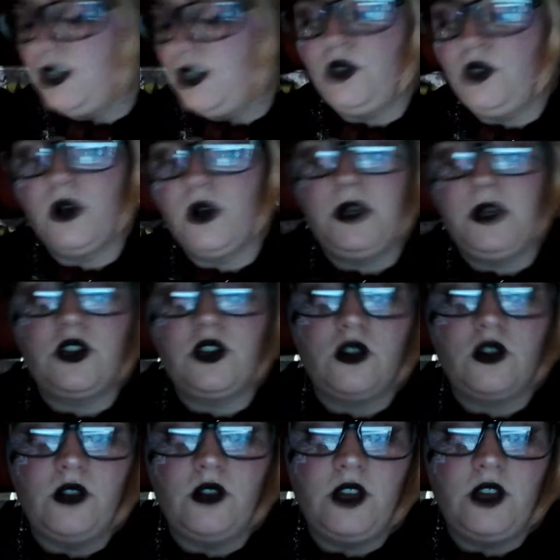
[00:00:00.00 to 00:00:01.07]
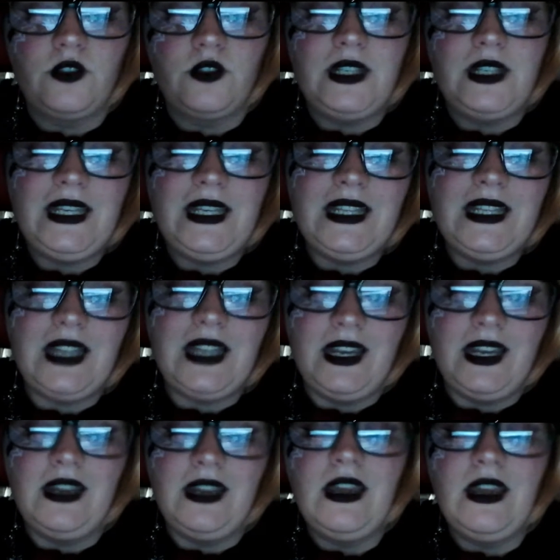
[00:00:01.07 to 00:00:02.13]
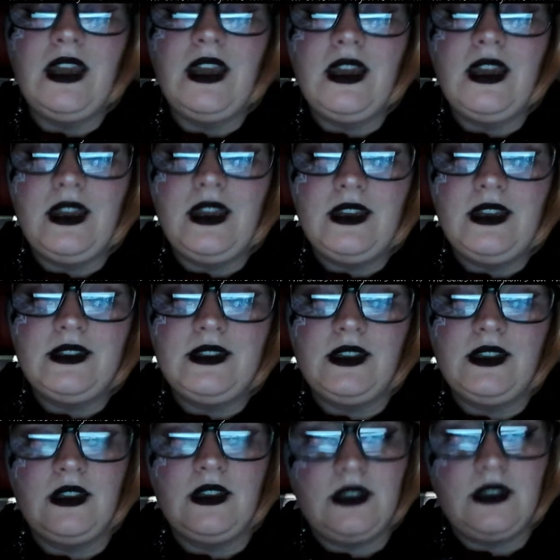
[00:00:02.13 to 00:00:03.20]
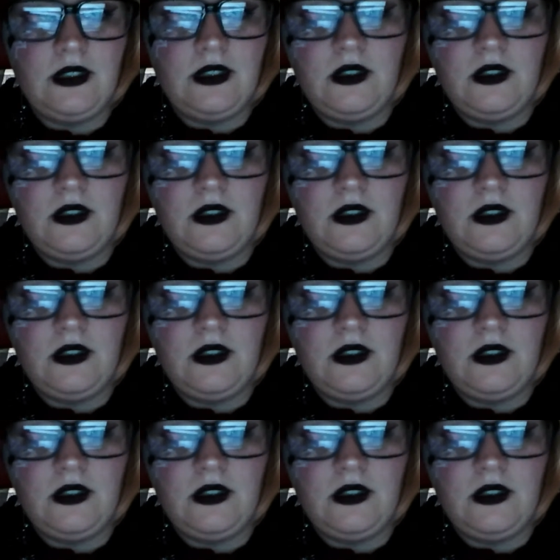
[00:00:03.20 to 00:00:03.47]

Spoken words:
you want to make sure that your tea light isn't